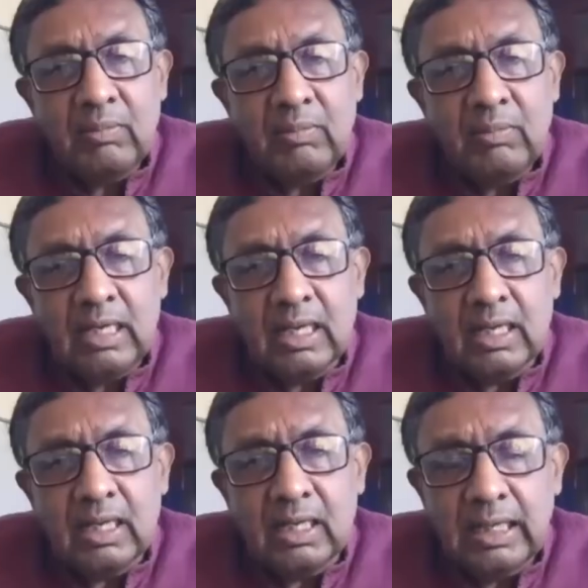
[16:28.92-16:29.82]

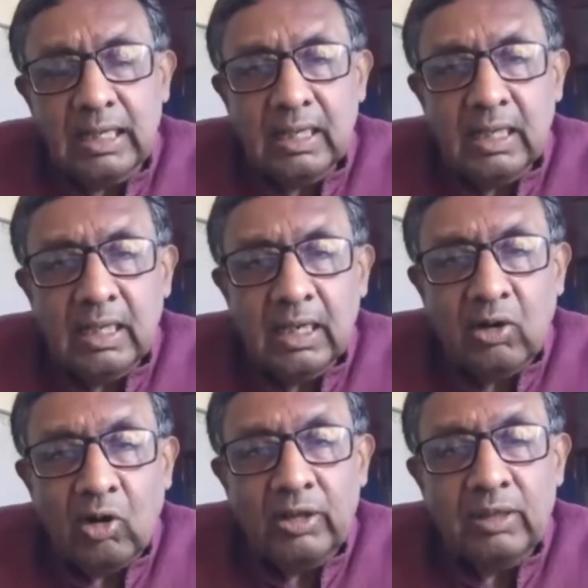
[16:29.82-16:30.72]
India
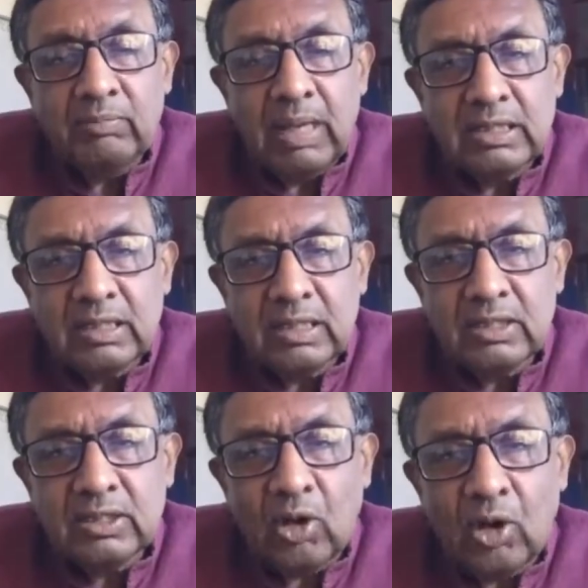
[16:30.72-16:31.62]
on the basis
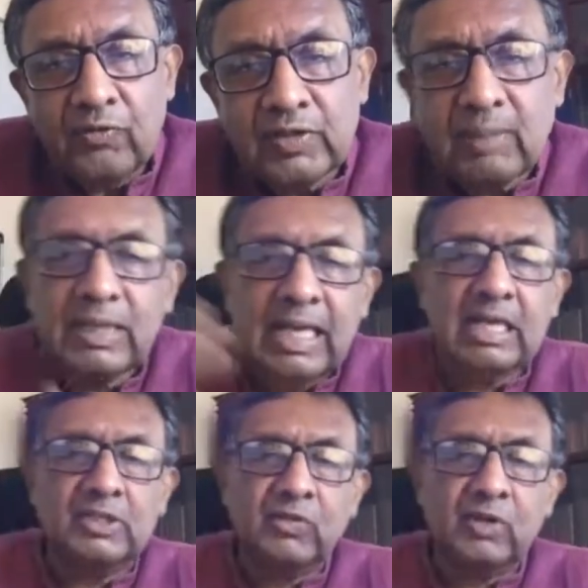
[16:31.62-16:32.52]
of something
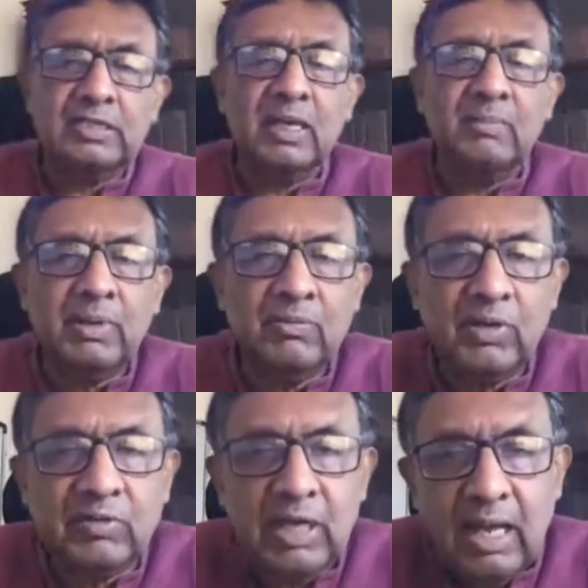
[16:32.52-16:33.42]
else. For example,
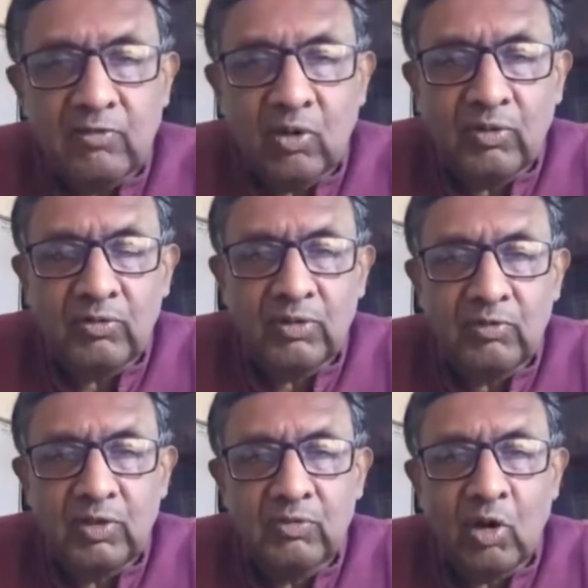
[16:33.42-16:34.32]

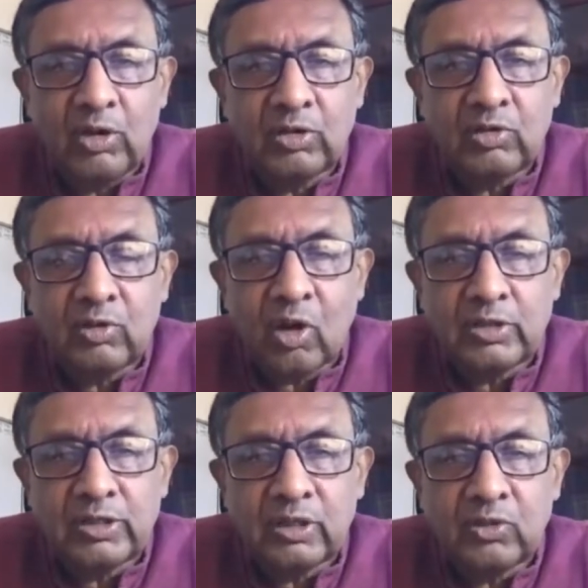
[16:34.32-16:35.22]
we want to
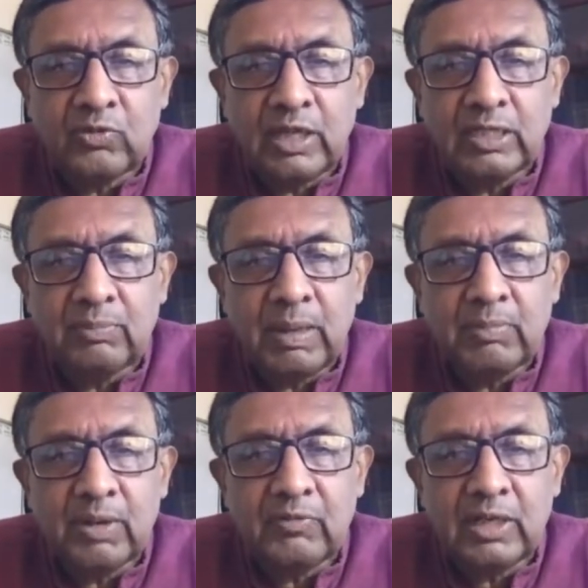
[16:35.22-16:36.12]
constitute, we the
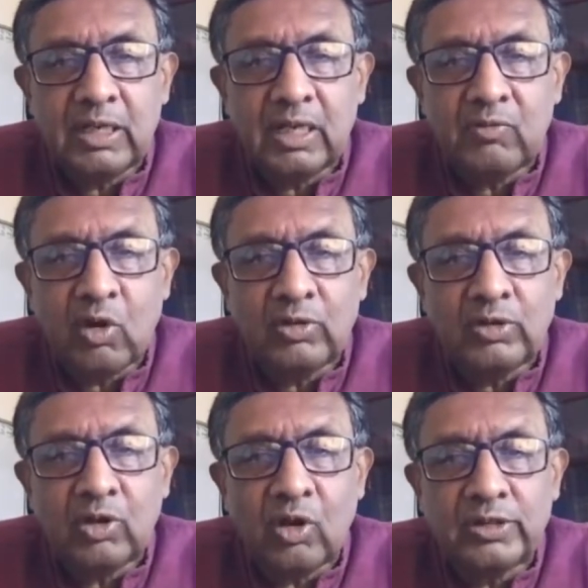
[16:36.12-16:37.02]
people of India want
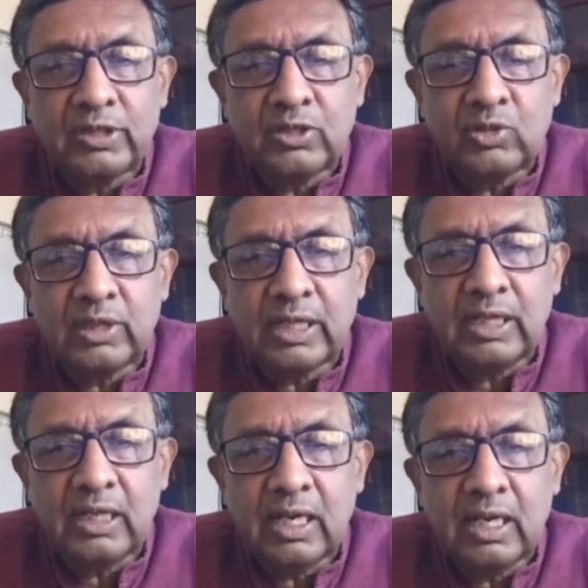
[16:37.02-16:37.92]
to constitute
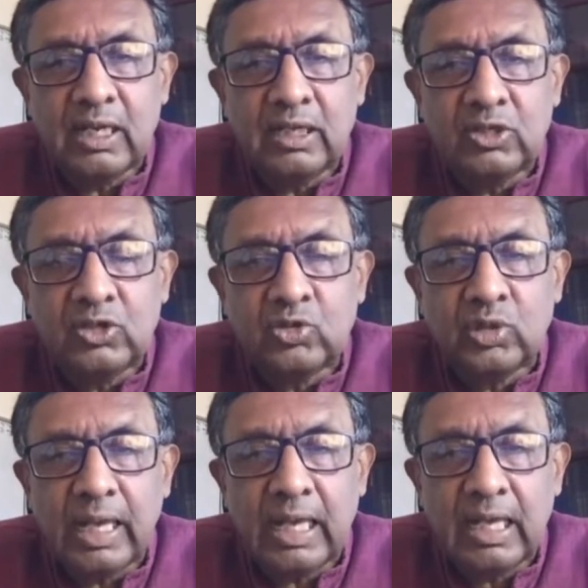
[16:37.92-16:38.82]
India into
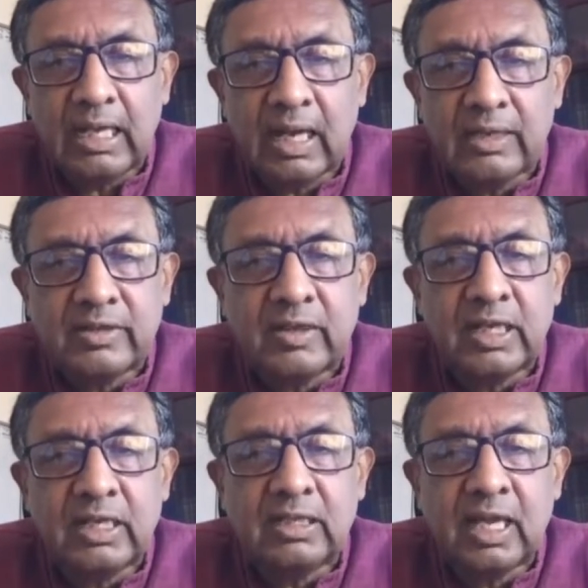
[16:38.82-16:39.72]
a
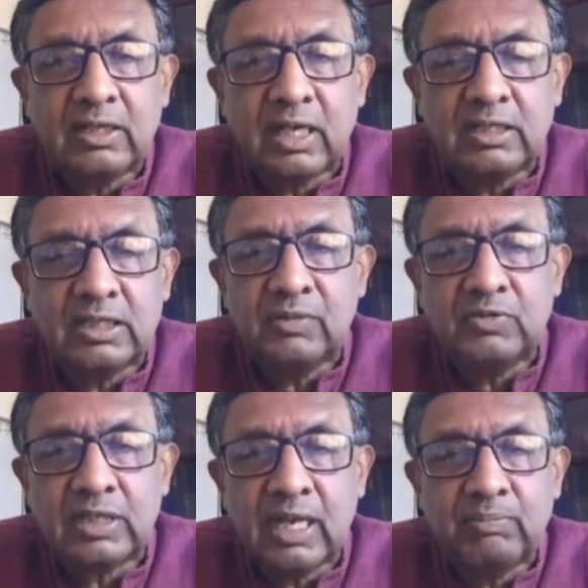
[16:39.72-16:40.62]
country that
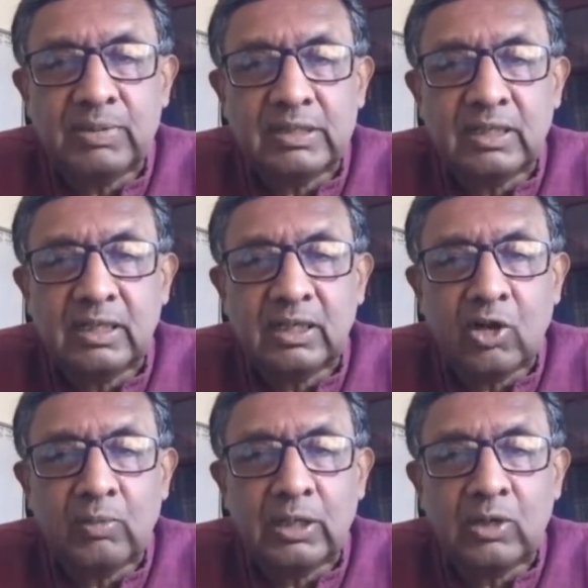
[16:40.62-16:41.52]
achieves 10%
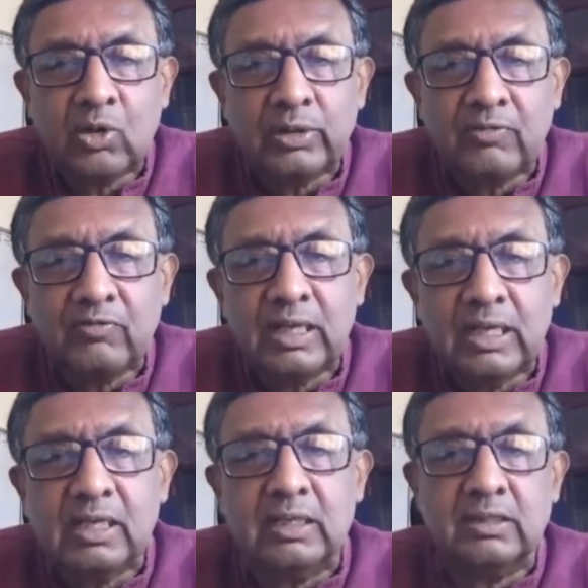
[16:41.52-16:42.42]
economic growth every year.